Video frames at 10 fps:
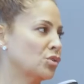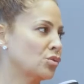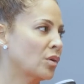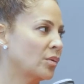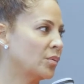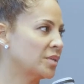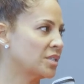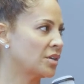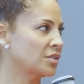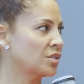short when yeah. we
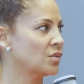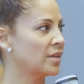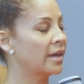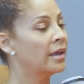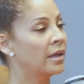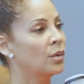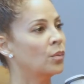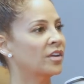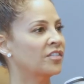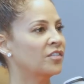start to do that.
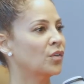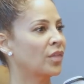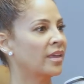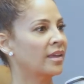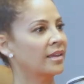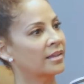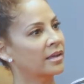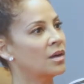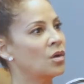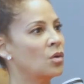Where if you're thinking
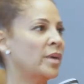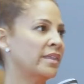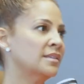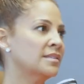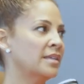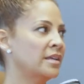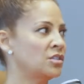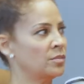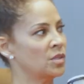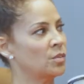like, "Oh, by this
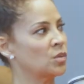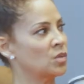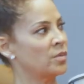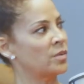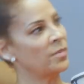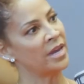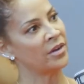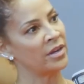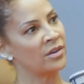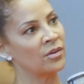age, I'm supposed to be
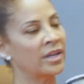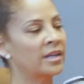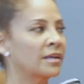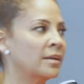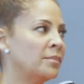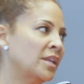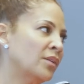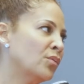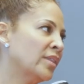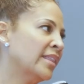married or in a
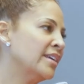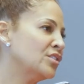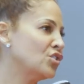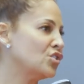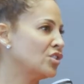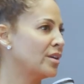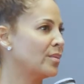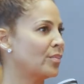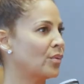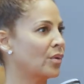committed
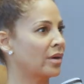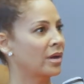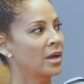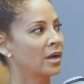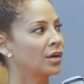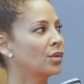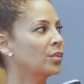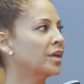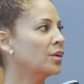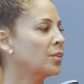relationship or
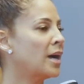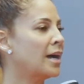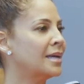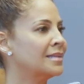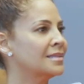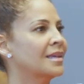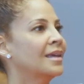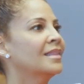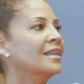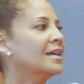career-wise,"
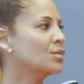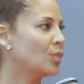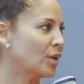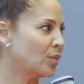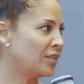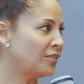that's where we